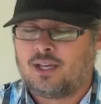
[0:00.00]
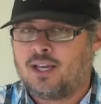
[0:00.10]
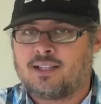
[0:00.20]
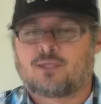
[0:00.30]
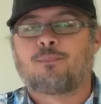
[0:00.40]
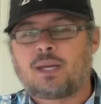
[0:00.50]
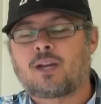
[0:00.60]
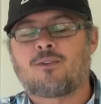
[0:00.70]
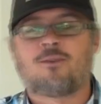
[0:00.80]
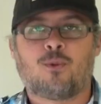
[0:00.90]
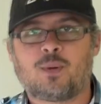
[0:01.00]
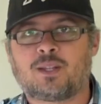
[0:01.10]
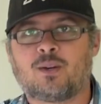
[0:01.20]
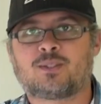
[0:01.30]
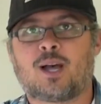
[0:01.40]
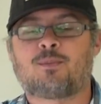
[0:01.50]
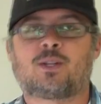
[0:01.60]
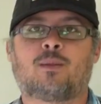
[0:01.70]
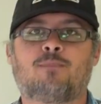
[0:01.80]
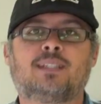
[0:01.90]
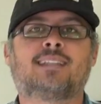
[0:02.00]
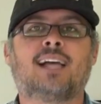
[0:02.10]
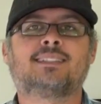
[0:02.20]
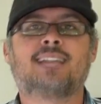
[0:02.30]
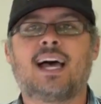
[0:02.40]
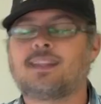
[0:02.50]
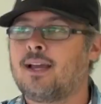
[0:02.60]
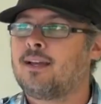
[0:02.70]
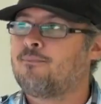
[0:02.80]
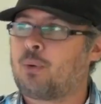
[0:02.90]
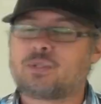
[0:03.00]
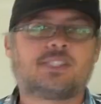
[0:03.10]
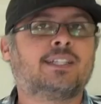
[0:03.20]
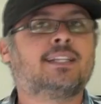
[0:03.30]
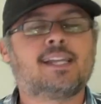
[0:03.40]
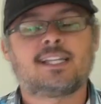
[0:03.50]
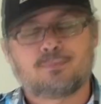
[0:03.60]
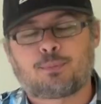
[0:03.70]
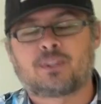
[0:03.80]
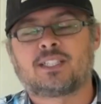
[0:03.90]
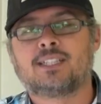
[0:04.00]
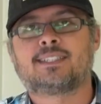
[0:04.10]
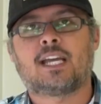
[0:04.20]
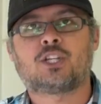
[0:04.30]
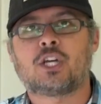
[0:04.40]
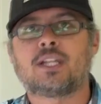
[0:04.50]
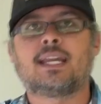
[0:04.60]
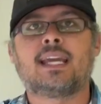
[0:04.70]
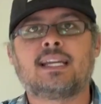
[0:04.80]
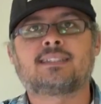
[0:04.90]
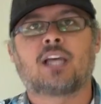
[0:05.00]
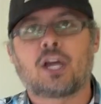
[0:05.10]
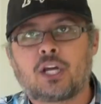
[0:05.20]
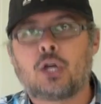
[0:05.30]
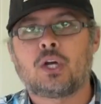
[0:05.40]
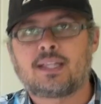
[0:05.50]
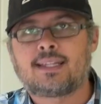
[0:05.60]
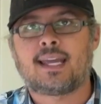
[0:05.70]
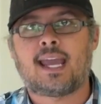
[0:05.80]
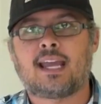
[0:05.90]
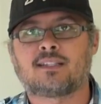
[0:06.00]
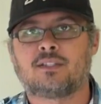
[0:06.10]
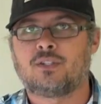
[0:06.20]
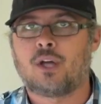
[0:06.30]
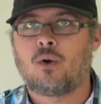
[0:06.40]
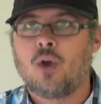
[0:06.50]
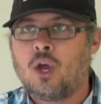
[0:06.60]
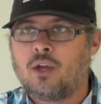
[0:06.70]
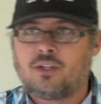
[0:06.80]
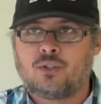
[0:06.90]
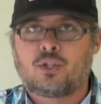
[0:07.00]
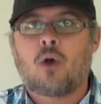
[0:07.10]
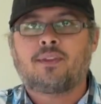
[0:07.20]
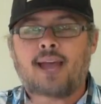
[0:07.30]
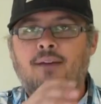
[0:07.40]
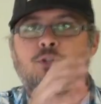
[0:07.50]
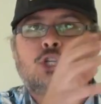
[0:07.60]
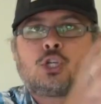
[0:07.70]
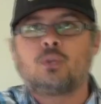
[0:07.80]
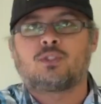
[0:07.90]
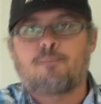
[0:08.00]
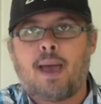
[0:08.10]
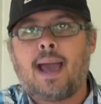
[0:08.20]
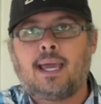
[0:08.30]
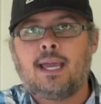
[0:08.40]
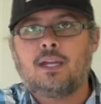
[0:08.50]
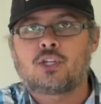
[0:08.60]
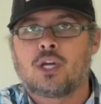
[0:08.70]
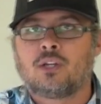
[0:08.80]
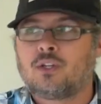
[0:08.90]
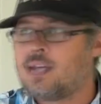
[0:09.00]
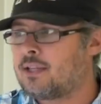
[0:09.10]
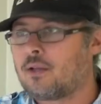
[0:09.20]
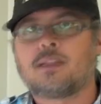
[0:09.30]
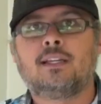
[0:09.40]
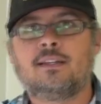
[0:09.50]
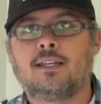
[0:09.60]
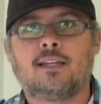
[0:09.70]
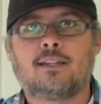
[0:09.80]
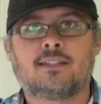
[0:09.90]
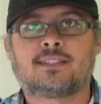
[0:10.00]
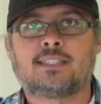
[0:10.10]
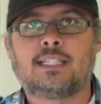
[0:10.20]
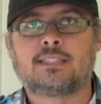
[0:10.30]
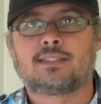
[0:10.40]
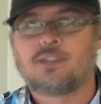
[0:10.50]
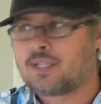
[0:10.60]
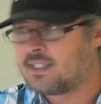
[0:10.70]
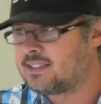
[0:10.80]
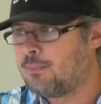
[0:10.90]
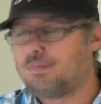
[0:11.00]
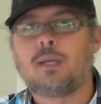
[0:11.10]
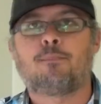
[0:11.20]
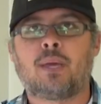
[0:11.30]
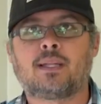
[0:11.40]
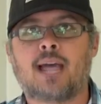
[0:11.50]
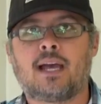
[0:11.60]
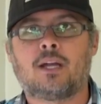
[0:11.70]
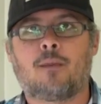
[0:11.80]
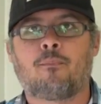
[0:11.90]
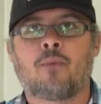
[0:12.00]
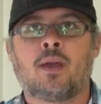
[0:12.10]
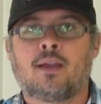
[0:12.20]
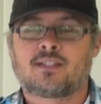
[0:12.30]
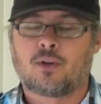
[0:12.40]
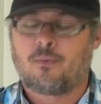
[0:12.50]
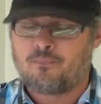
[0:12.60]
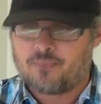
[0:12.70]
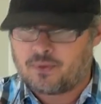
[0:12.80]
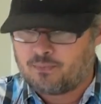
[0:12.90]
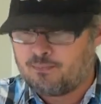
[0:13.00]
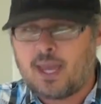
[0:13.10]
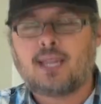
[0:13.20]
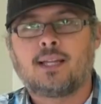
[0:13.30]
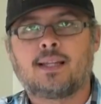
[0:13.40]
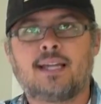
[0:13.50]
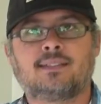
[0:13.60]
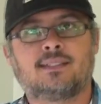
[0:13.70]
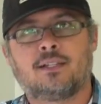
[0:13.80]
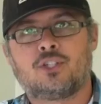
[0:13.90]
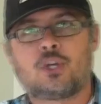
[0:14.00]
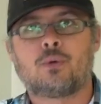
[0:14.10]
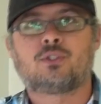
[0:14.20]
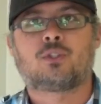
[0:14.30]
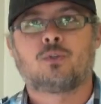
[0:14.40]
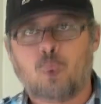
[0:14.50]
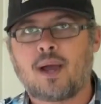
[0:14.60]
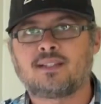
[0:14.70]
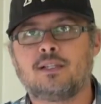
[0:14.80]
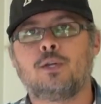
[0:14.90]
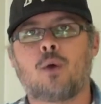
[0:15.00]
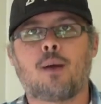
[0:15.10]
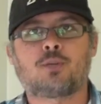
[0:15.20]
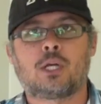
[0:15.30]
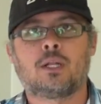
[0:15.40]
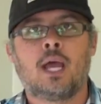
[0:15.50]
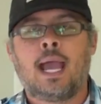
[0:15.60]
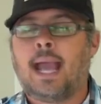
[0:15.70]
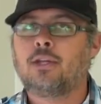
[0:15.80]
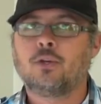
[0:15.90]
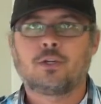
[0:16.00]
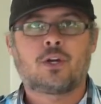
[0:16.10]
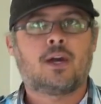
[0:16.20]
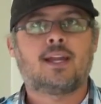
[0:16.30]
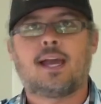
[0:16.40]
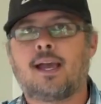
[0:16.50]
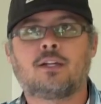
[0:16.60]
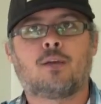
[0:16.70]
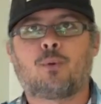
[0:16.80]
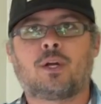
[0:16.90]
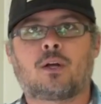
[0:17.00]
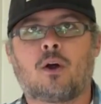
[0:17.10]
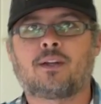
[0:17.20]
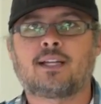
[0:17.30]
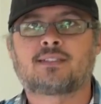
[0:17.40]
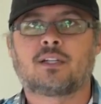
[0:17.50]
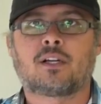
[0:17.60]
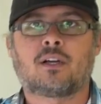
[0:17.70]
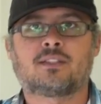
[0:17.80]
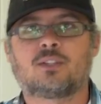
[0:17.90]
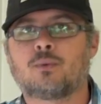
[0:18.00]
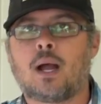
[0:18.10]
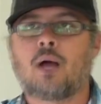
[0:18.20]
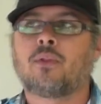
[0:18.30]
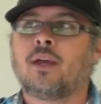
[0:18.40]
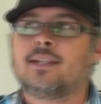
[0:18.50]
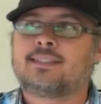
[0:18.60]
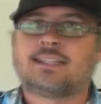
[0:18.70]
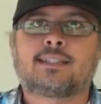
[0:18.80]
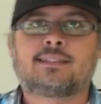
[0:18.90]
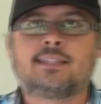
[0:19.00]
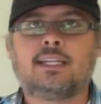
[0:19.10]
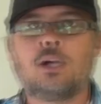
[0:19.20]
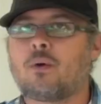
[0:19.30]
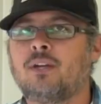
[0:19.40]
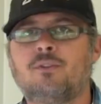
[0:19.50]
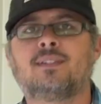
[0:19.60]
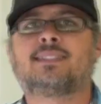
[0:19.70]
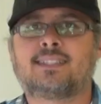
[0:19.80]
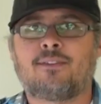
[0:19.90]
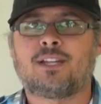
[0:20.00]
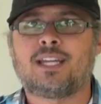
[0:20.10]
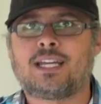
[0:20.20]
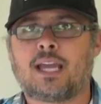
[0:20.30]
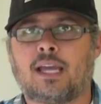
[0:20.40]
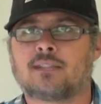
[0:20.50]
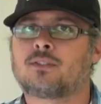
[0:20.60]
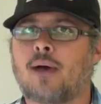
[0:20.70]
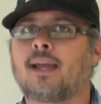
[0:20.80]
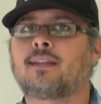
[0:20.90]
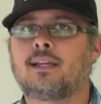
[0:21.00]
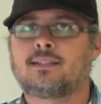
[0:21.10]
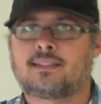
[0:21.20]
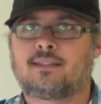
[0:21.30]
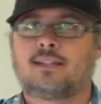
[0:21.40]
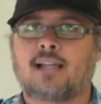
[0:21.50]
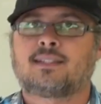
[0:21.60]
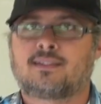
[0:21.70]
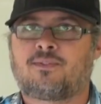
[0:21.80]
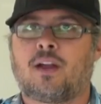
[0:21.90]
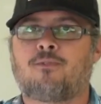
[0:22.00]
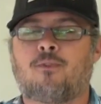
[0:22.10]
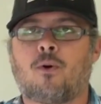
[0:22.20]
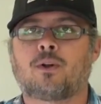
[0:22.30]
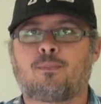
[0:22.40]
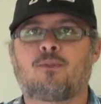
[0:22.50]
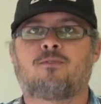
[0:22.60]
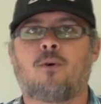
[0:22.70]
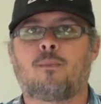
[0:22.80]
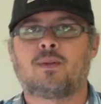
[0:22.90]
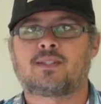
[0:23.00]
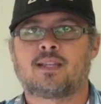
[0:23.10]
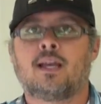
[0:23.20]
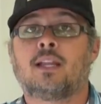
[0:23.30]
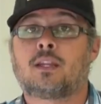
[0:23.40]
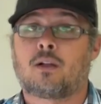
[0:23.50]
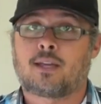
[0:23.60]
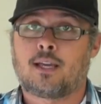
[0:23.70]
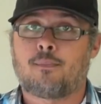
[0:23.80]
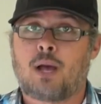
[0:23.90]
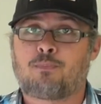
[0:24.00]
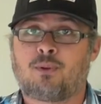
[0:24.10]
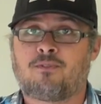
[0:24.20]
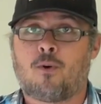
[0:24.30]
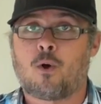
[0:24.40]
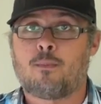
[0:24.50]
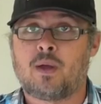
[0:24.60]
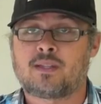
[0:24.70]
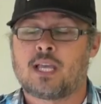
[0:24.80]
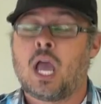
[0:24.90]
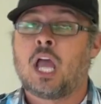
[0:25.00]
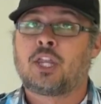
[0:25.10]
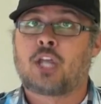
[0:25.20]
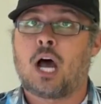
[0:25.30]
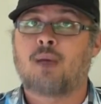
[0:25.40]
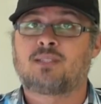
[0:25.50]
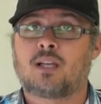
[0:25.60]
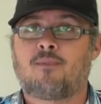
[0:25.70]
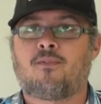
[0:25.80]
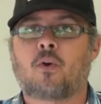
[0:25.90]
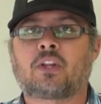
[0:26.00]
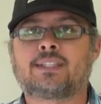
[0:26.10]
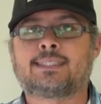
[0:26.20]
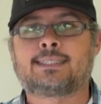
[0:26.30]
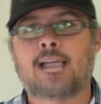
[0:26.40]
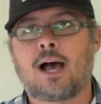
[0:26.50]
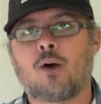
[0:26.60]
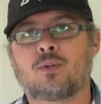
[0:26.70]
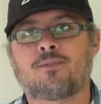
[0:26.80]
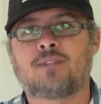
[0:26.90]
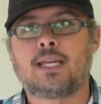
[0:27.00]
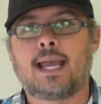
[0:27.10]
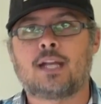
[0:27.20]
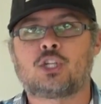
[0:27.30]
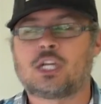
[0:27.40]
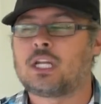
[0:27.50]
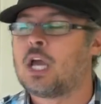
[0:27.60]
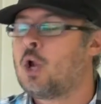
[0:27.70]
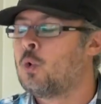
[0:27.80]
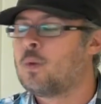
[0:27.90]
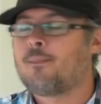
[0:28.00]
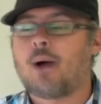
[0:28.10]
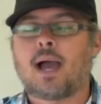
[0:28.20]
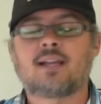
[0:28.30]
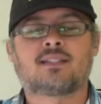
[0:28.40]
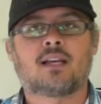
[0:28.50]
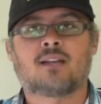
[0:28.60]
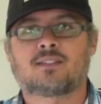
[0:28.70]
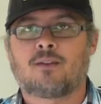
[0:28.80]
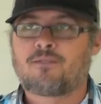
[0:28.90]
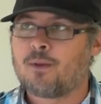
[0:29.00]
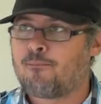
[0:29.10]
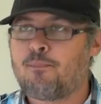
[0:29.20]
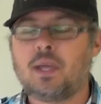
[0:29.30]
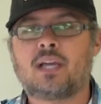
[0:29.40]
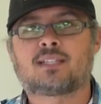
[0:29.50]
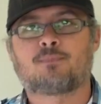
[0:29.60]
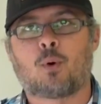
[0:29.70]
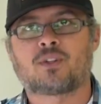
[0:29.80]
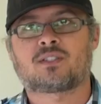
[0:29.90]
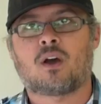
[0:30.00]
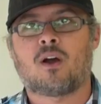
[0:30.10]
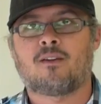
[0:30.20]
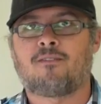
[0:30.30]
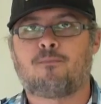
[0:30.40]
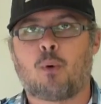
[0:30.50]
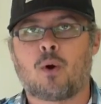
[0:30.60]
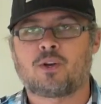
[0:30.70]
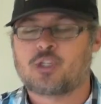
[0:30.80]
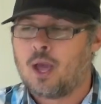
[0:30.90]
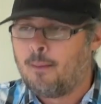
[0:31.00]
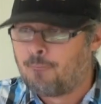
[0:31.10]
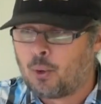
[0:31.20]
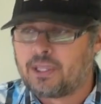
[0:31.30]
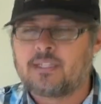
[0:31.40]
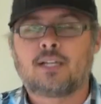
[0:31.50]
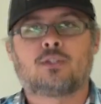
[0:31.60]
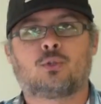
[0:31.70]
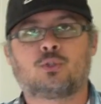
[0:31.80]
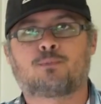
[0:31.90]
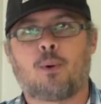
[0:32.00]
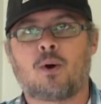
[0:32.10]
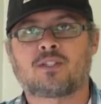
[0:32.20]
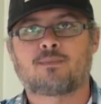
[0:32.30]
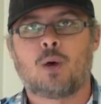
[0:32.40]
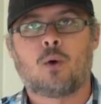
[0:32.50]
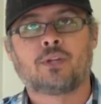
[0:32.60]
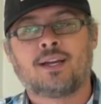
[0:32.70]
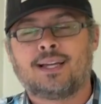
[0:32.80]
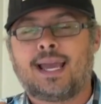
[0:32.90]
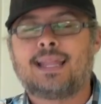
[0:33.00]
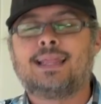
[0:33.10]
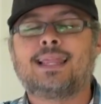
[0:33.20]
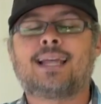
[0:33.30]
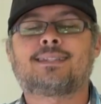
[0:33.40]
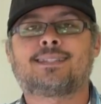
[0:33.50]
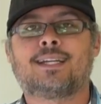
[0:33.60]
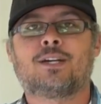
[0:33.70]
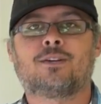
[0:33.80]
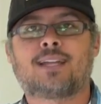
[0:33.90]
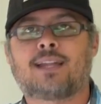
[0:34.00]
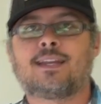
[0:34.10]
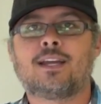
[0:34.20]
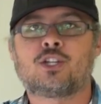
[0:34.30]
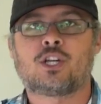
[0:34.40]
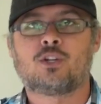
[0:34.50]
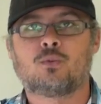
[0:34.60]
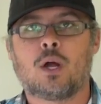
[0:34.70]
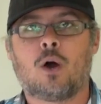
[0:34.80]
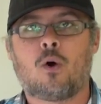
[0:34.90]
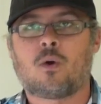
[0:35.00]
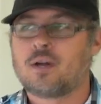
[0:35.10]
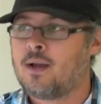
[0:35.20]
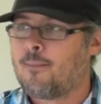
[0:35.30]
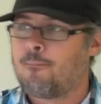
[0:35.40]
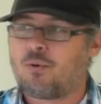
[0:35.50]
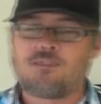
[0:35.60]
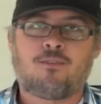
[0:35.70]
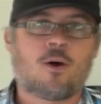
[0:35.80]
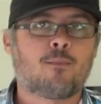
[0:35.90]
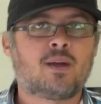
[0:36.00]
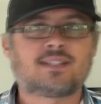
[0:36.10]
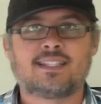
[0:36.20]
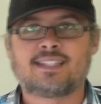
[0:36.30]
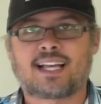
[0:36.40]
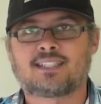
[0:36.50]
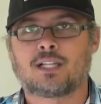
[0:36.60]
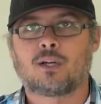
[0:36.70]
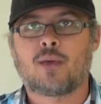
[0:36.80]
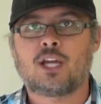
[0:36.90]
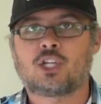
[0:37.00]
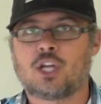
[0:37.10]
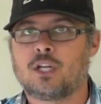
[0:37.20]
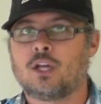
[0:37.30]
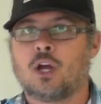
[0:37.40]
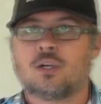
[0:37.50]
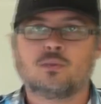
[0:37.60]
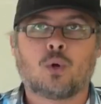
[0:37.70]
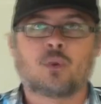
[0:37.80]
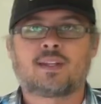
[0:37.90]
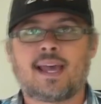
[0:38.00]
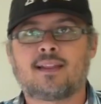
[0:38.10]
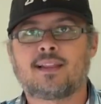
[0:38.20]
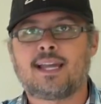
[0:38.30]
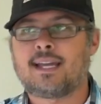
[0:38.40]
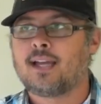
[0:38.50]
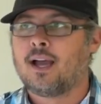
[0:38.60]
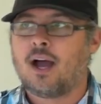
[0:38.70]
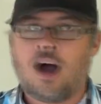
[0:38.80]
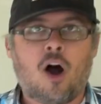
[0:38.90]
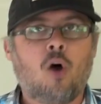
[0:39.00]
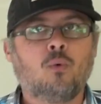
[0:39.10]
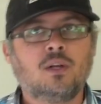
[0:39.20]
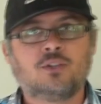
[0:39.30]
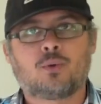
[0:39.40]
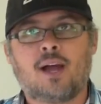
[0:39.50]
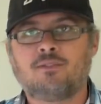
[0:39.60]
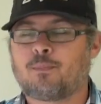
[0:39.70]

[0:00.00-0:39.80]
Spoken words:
So be careful with those options. Besides that, personalization is a good thing. You know, you don't have to choose a package to get only the heated seats. You can simply pick that up. So make a list, choose wisely your option, and you're going to end up with a car that's going to cost around 60 or even 70K. So I think that's fair for the performance. Talking about performance, thumbs up for the sound of the engine. Reminds us of the big sports car of Porsche. Put it into sports mode and let's hear that engine roar. Performance and acceleration, road handling, all-wheel drive.